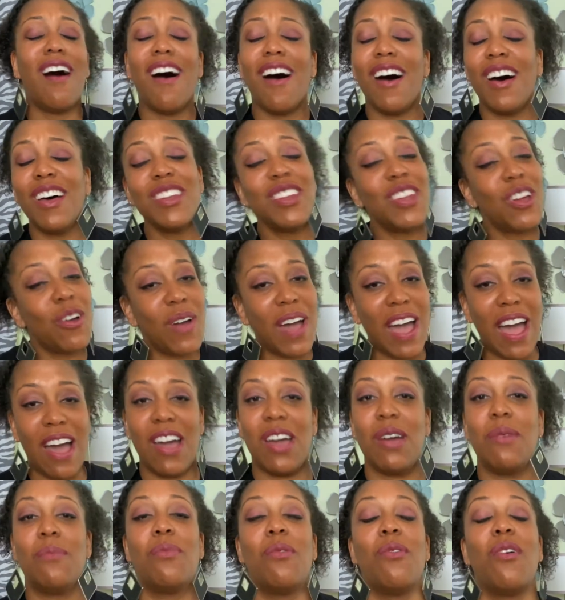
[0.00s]
all know
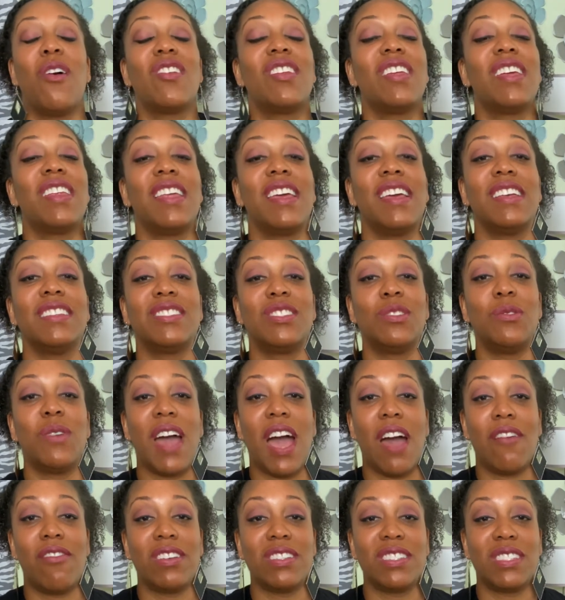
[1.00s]
how important it is to
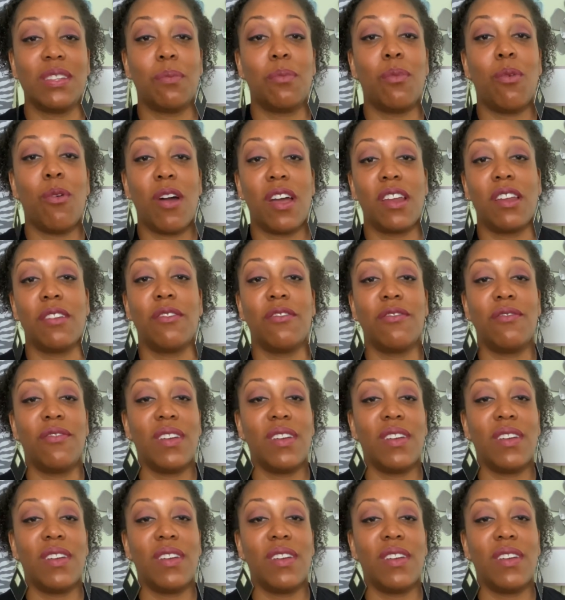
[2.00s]
have a supportive